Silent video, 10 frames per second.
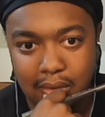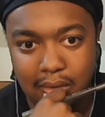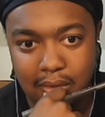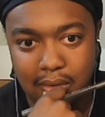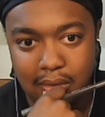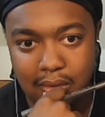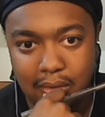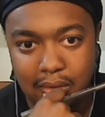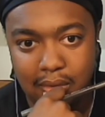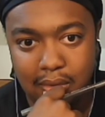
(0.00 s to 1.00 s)

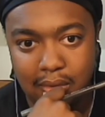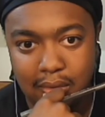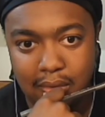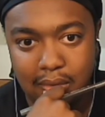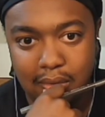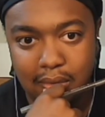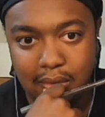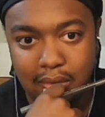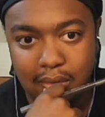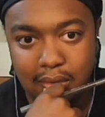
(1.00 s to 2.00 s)

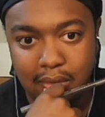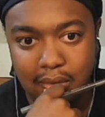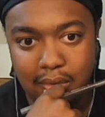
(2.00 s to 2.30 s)
[no speech]